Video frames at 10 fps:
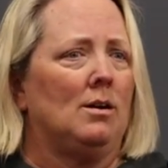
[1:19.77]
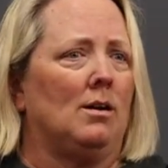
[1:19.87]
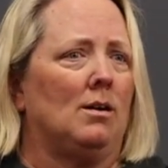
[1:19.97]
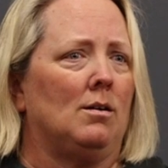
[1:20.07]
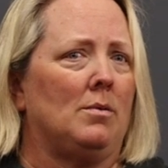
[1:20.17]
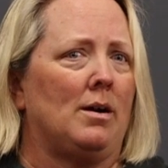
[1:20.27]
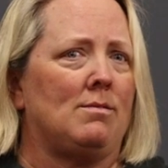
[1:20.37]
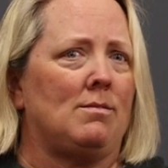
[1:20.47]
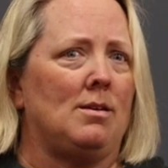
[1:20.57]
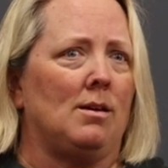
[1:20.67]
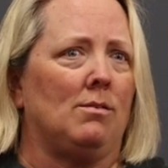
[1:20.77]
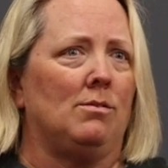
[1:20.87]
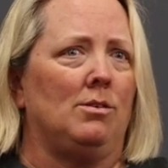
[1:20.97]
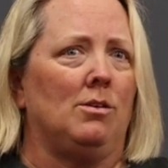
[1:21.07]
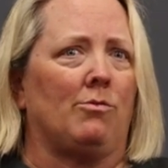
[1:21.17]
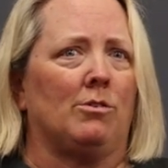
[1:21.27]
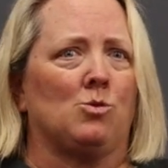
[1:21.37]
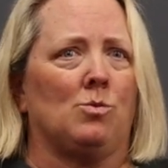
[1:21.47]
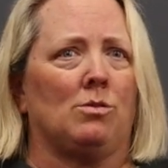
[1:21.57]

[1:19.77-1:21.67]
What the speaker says: I think the difference